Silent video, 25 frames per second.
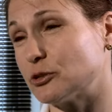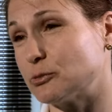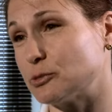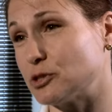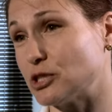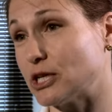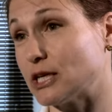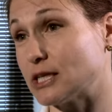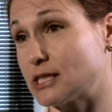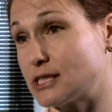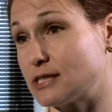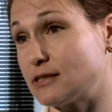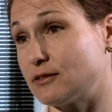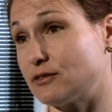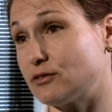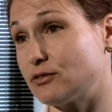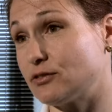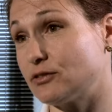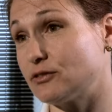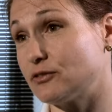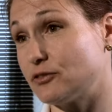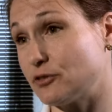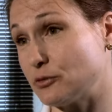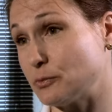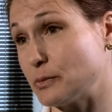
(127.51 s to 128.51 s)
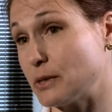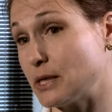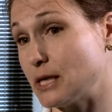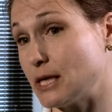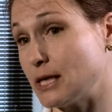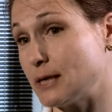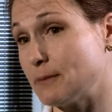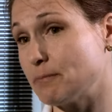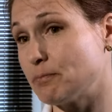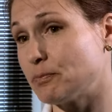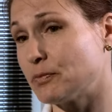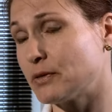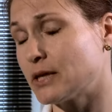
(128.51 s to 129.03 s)
objective for
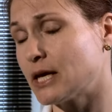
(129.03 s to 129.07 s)
me.